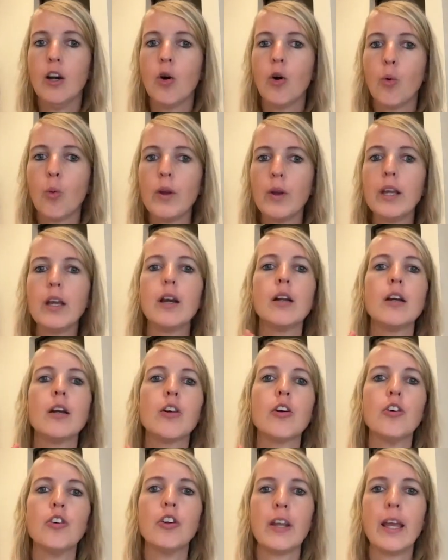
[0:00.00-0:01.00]
We're gonna
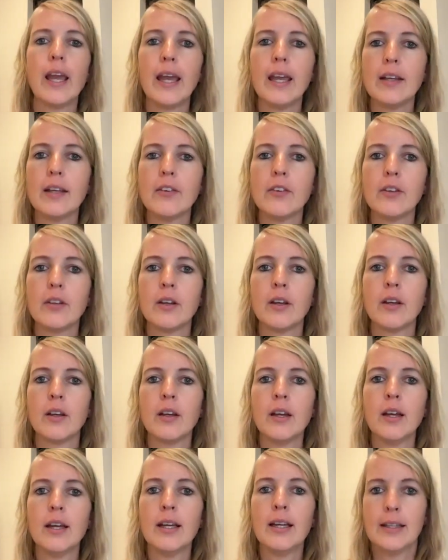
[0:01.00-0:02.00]
create
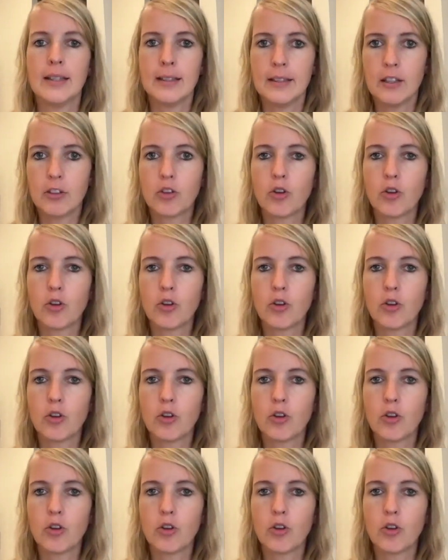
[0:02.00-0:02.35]
this